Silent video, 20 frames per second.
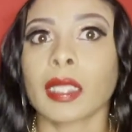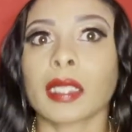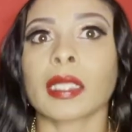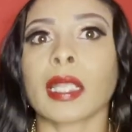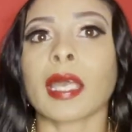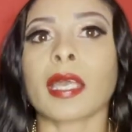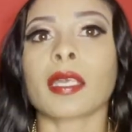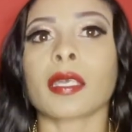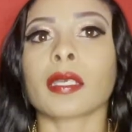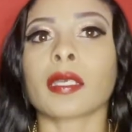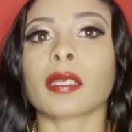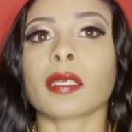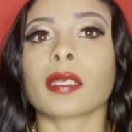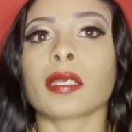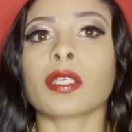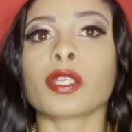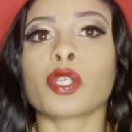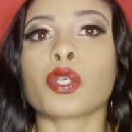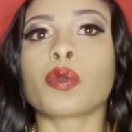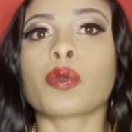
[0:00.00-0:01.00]
Like,
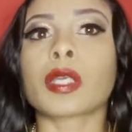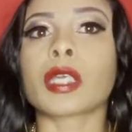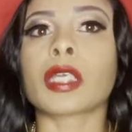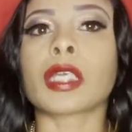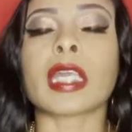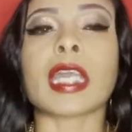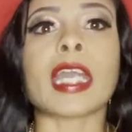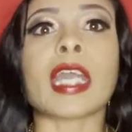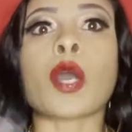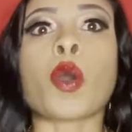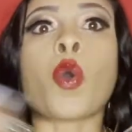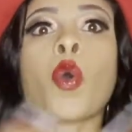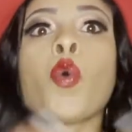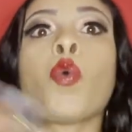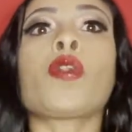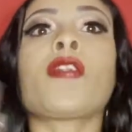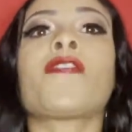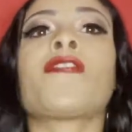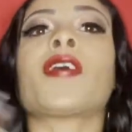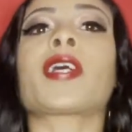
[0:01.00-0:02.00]
you can,
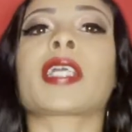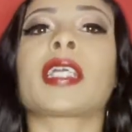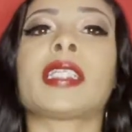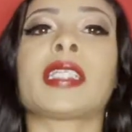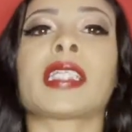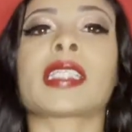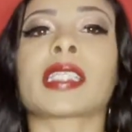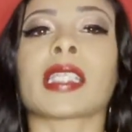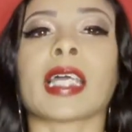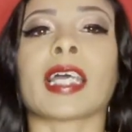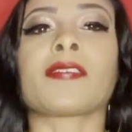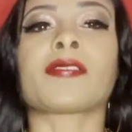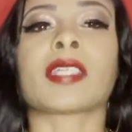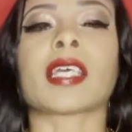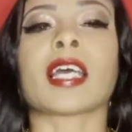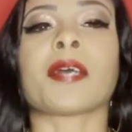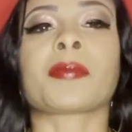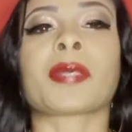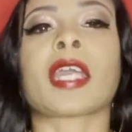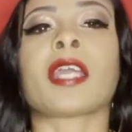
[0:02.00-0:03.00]
who the fuck in this
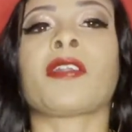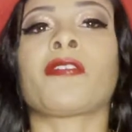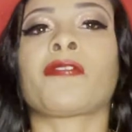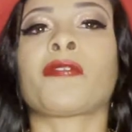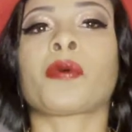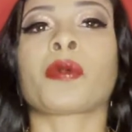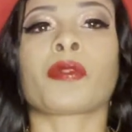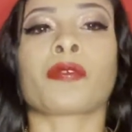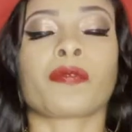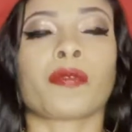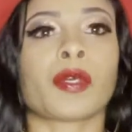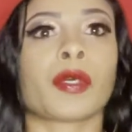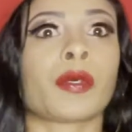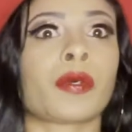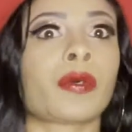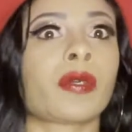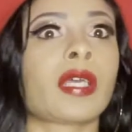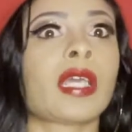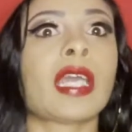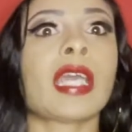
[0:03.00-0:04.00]
lifetime can't afford a
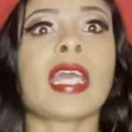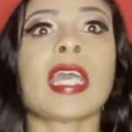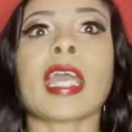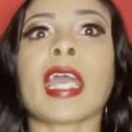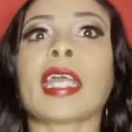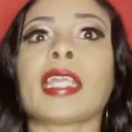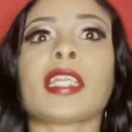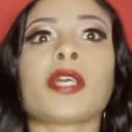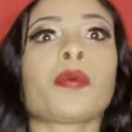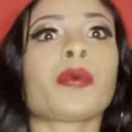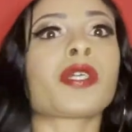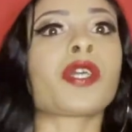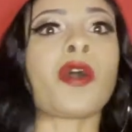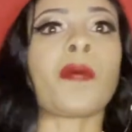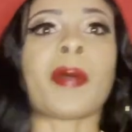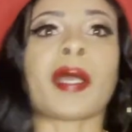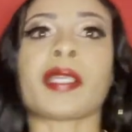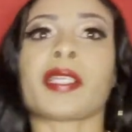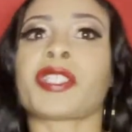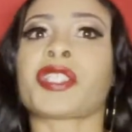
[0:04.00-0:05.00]
phone? And then we go
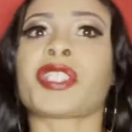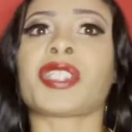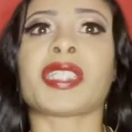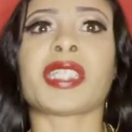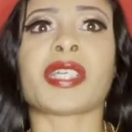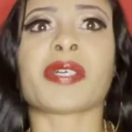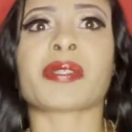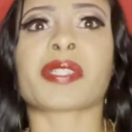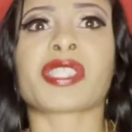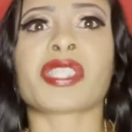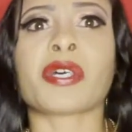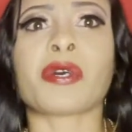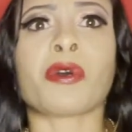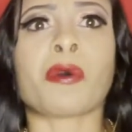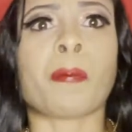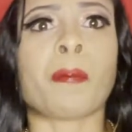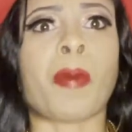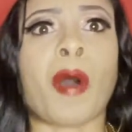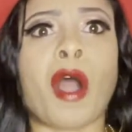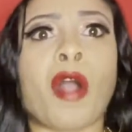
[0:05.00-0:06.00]
back to Chanel
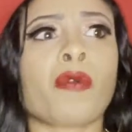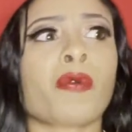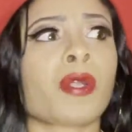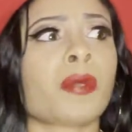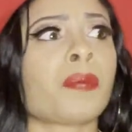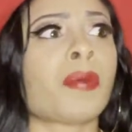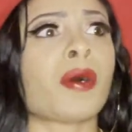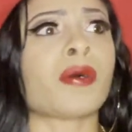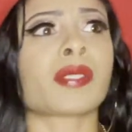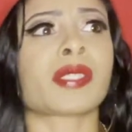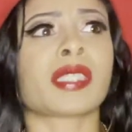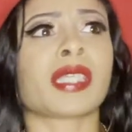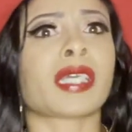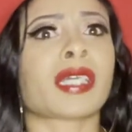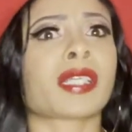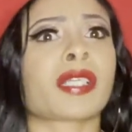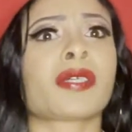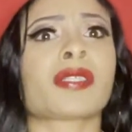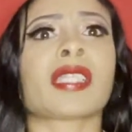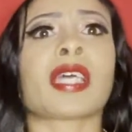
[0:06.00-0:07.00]
Soul borrowing Boss Tech
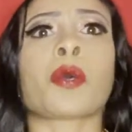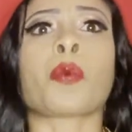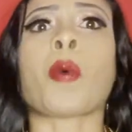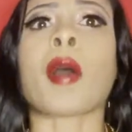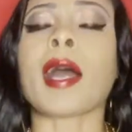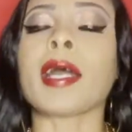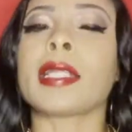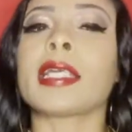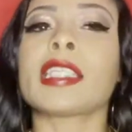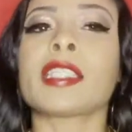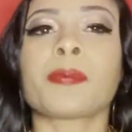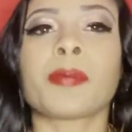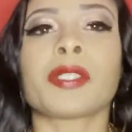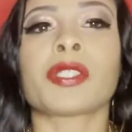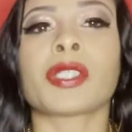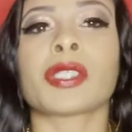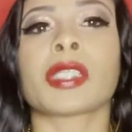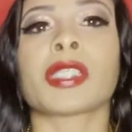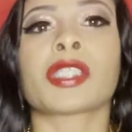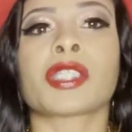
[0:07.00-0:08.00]
clothes. Like, why these
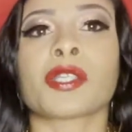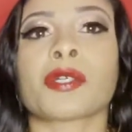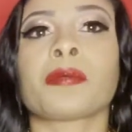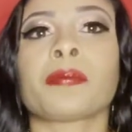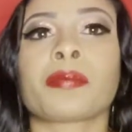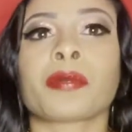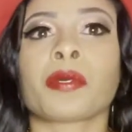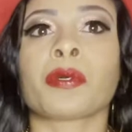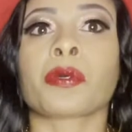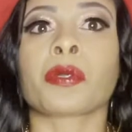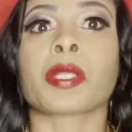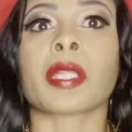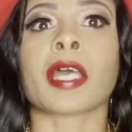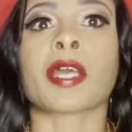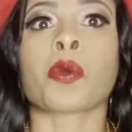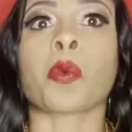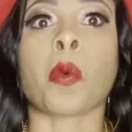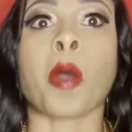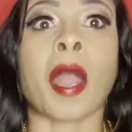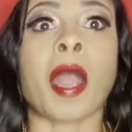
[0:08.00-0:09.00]
bitches is so broke?
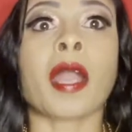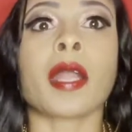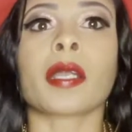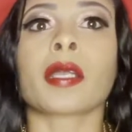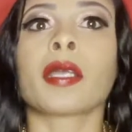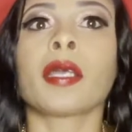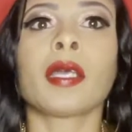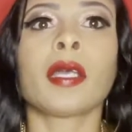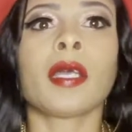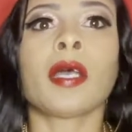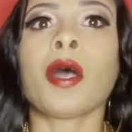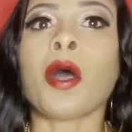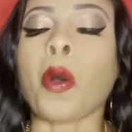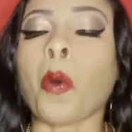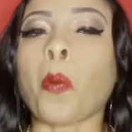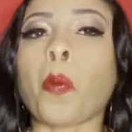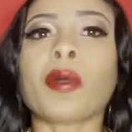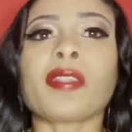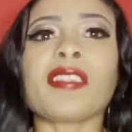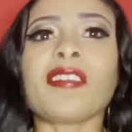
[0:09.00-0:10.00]
Like, why,
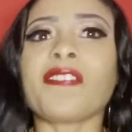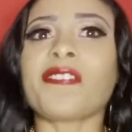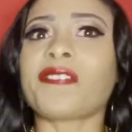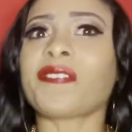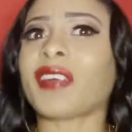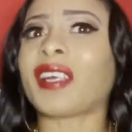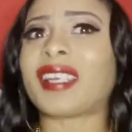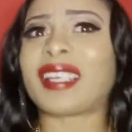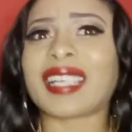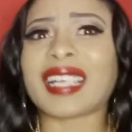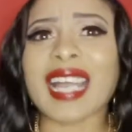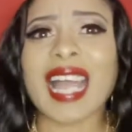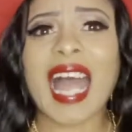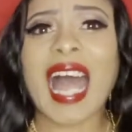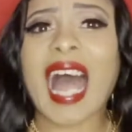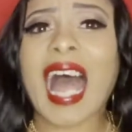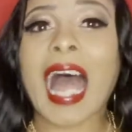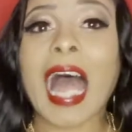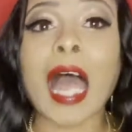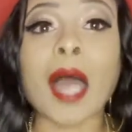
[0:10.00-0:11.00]
what the,
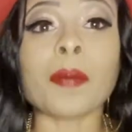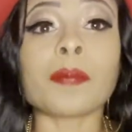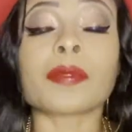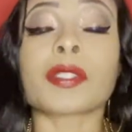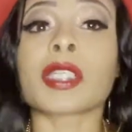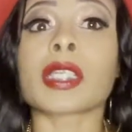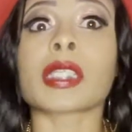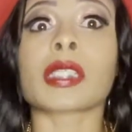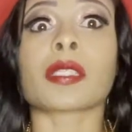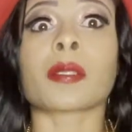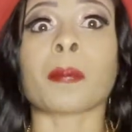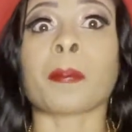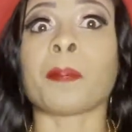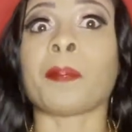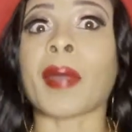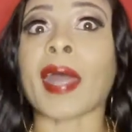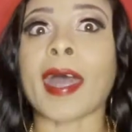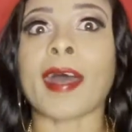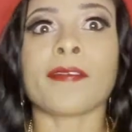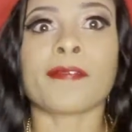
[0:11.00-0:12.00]
I'm just
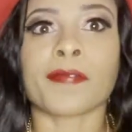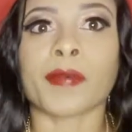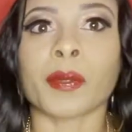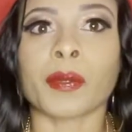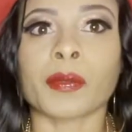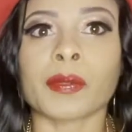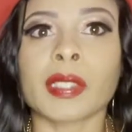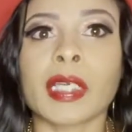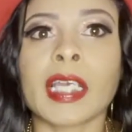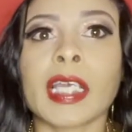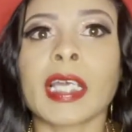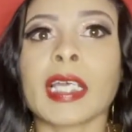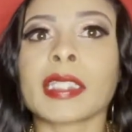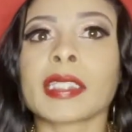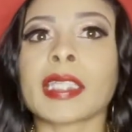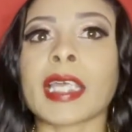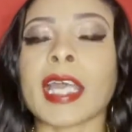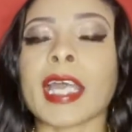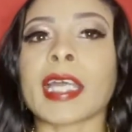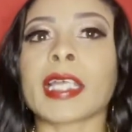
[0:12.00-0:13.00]
baffled
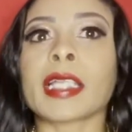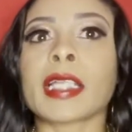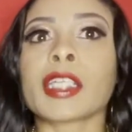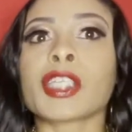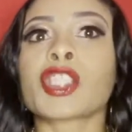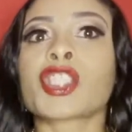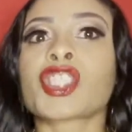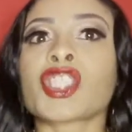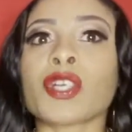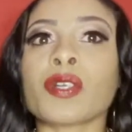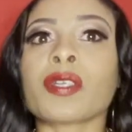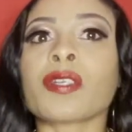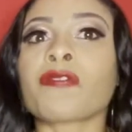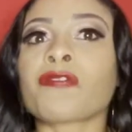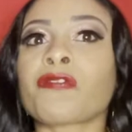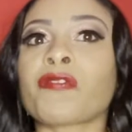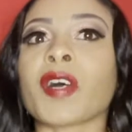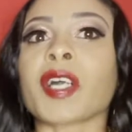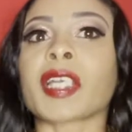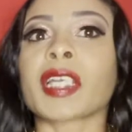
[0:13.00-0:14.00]
that
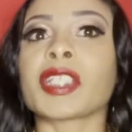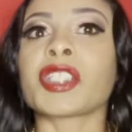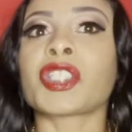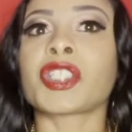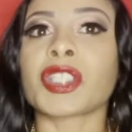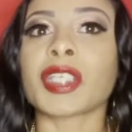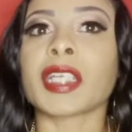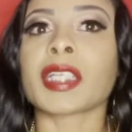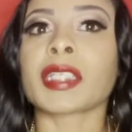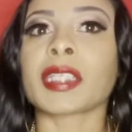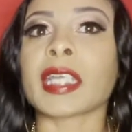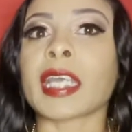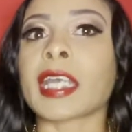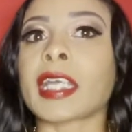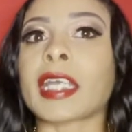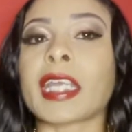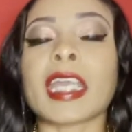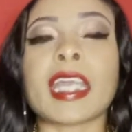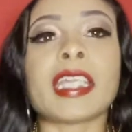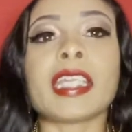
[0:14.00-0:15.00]
certain fucking shit
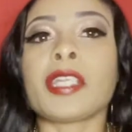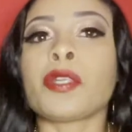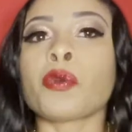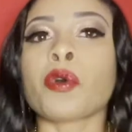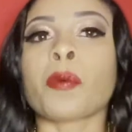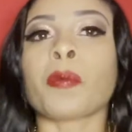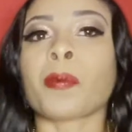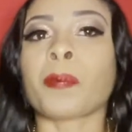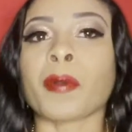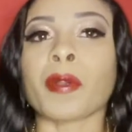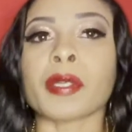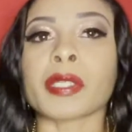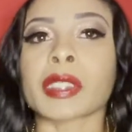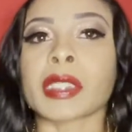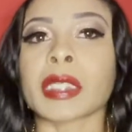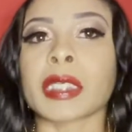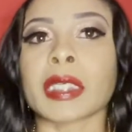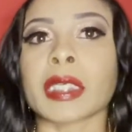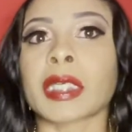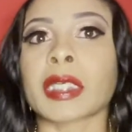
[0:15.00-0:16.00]
that any normal
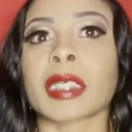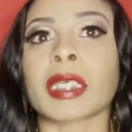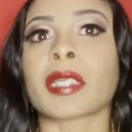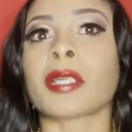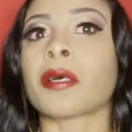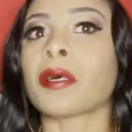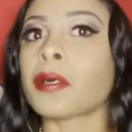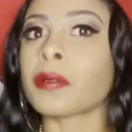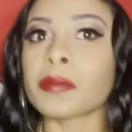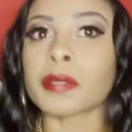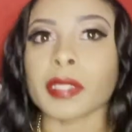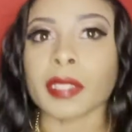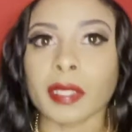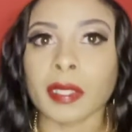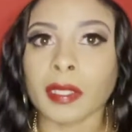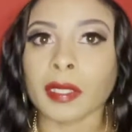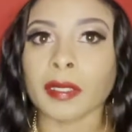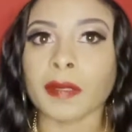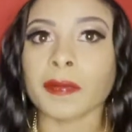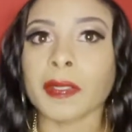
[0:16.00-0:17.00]
person could get a hold
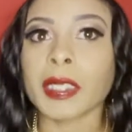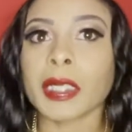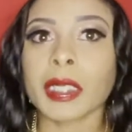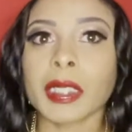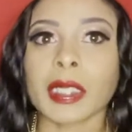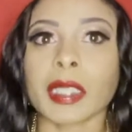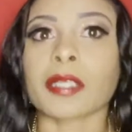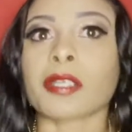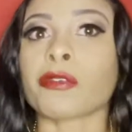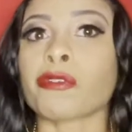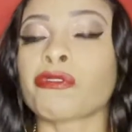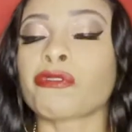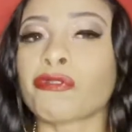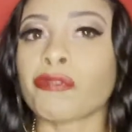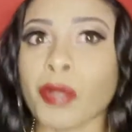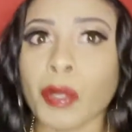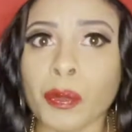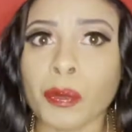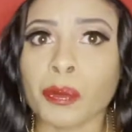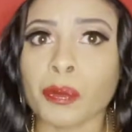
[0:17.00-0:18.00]
of, like a
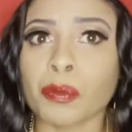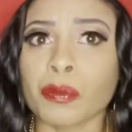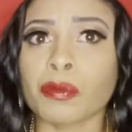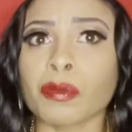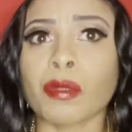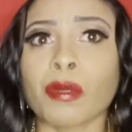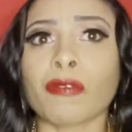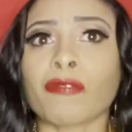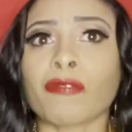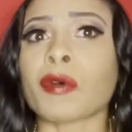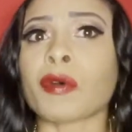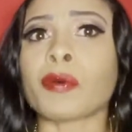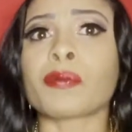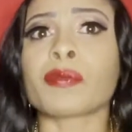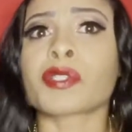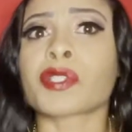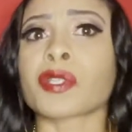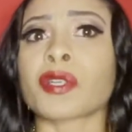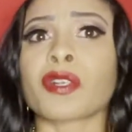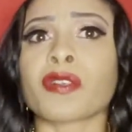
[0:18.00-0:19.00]
phone
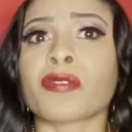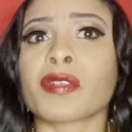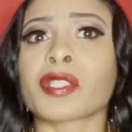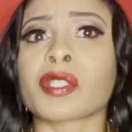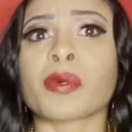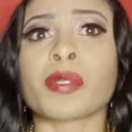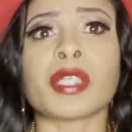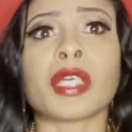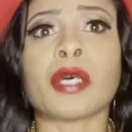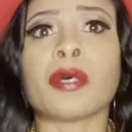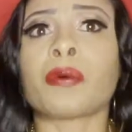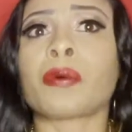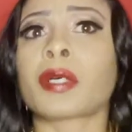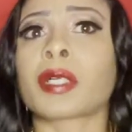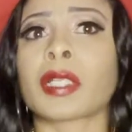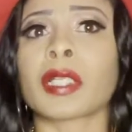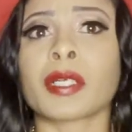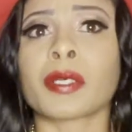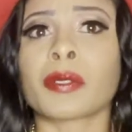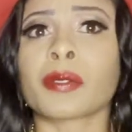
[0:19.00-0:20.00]
service, or your own
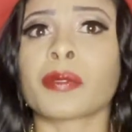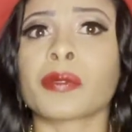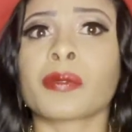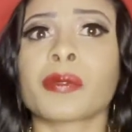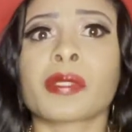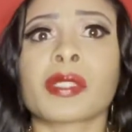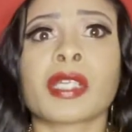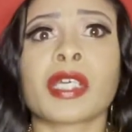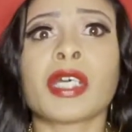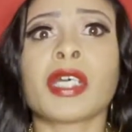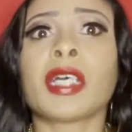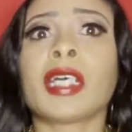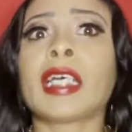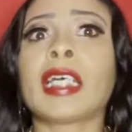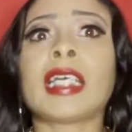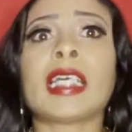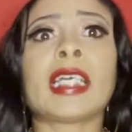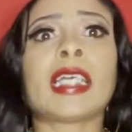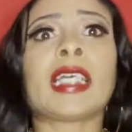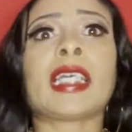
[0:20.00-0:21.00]
clothes,
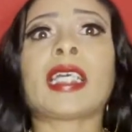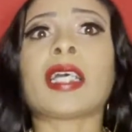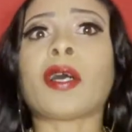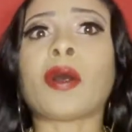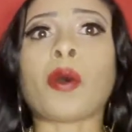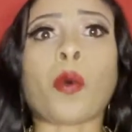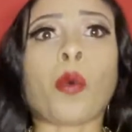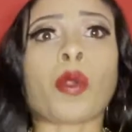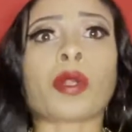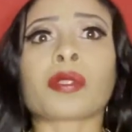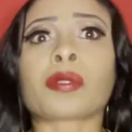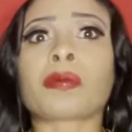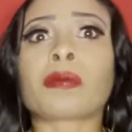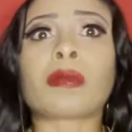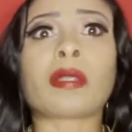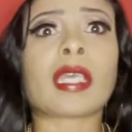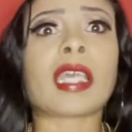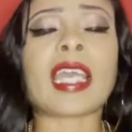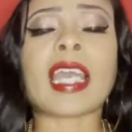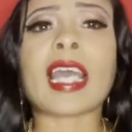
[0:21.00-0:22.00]
or
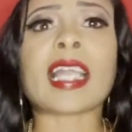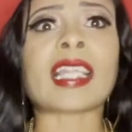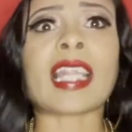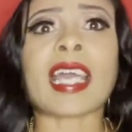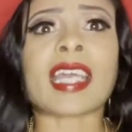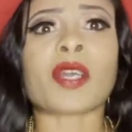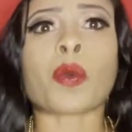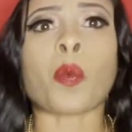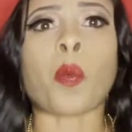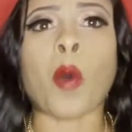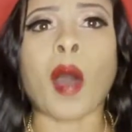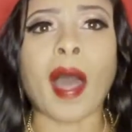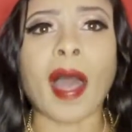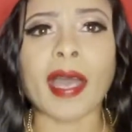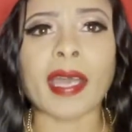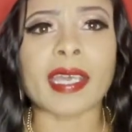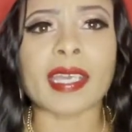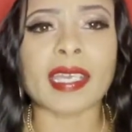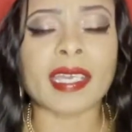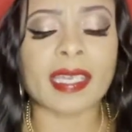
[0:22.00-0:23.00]
like,
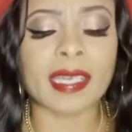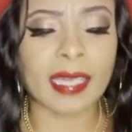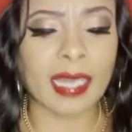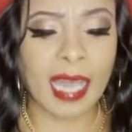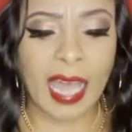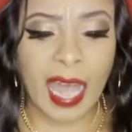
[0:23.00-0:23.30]
why?